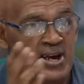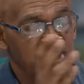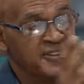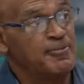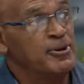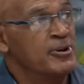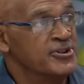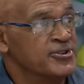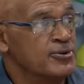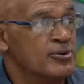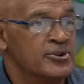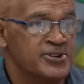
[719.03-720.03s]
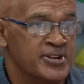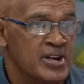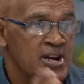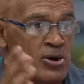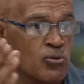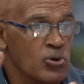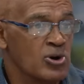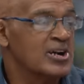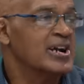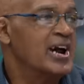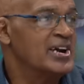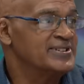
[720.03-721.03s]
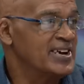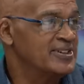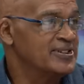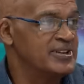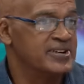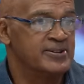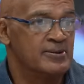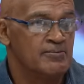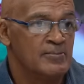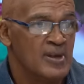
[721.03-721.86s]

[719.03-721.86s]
experienced coach, world-class athlete,